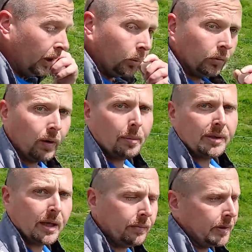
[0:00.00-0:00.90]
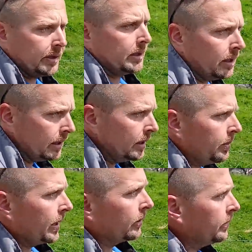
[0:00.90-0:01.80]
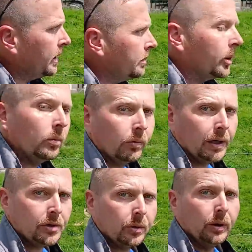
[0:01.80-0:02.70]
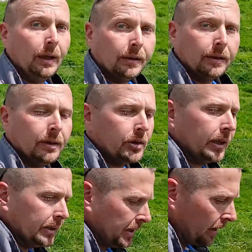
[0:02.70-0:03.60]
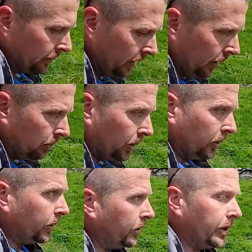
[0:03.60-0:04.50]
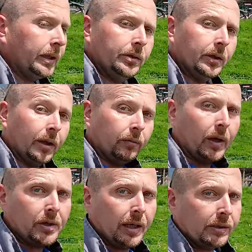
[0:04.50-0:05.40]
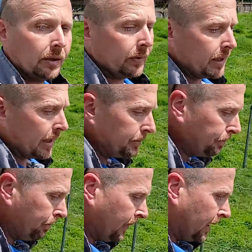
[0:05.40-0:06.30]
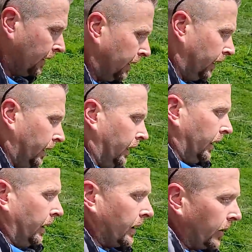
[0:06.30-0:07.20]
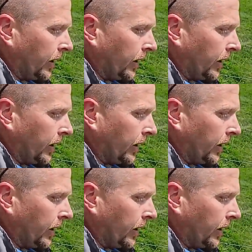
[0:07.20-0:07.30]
with rabbits having a slightly better meat to bone ratio than the chickens have, but with the chickens you get fresh eggs every day. Now, you